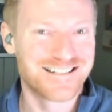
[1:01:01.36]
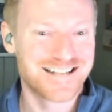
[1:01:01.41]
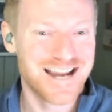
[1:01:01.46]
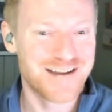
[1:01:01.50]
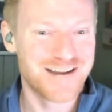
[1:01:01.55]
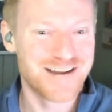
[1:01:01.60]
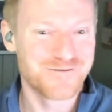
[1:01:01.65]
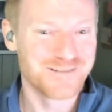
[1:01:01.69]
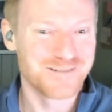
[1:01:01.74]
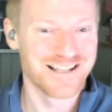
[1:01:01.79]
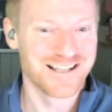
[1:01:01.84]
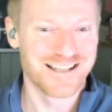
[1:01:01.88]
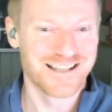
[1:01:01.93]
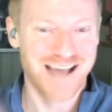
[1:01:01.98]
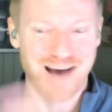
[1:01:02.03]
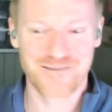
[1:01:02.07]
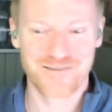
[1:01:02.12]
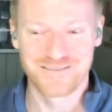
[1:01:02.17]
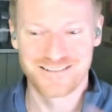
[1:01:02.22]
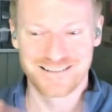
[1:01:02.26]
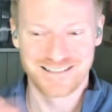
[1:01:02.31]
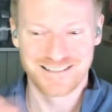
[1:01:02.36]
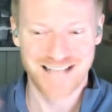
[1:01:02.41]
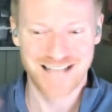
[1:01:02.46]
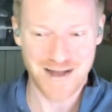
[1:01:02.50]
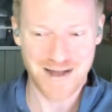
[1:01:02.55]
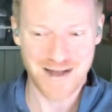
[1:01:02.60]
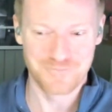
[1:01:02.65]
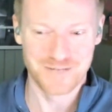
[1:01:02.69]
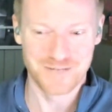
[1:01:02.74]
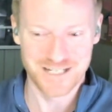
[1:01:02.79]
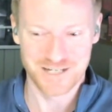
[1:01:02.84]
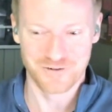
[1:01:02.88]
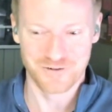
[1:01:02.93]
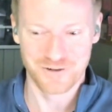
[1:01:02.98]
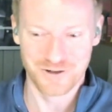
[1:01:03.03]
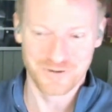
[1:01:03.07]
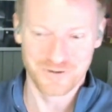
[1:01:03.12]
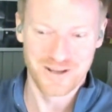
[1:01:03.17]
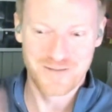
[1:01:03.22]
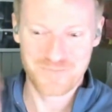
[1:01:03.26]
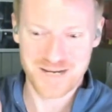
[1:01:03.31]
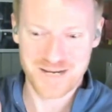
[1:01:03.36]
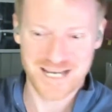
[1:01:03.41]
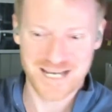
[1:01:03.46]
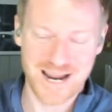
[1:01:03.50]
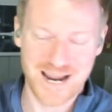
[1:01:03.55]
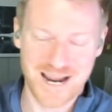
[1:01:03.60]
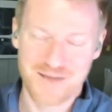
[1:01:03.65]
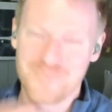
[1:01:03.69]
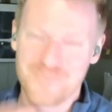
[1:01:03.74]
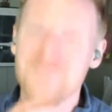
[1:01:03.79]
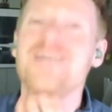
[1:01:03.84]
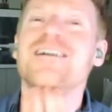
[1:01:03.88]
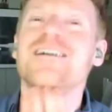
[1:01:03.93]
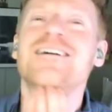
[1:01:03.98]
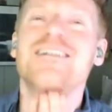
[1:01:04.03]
take was that material then became